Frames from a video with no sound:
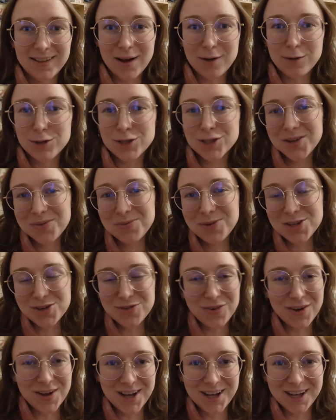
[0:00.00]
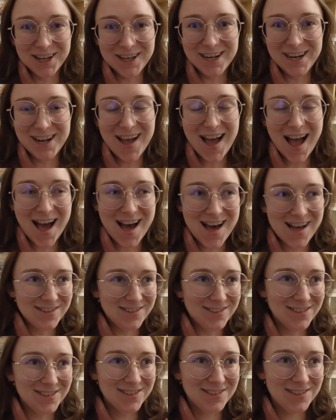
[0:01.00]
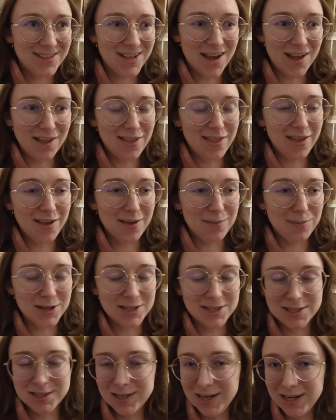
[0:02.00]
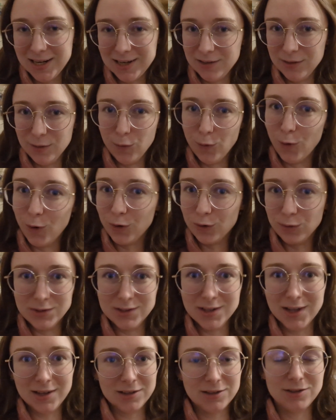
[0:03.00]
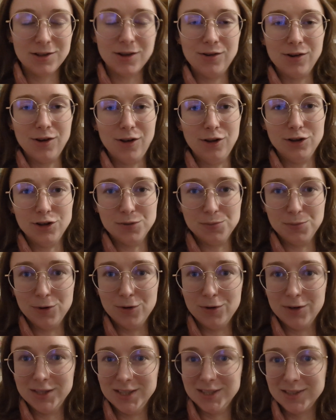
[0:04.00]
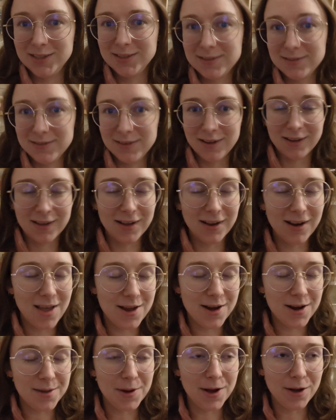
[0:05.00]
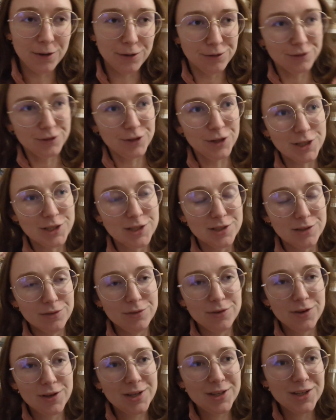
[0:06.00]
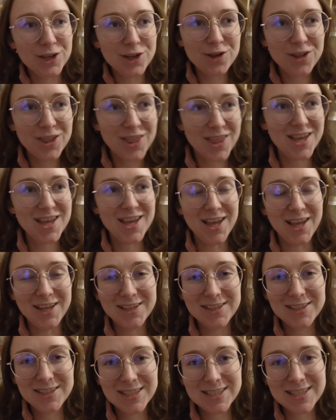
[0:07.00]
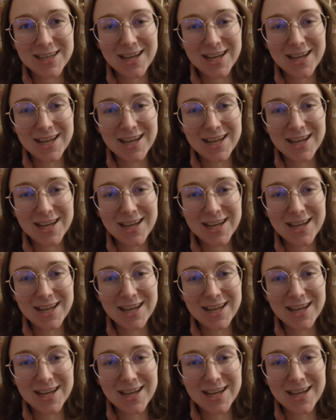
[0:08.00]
That was so much fun, and yeah, the person leading the walk was like so knowledgeable, and like I learned about lots of new things.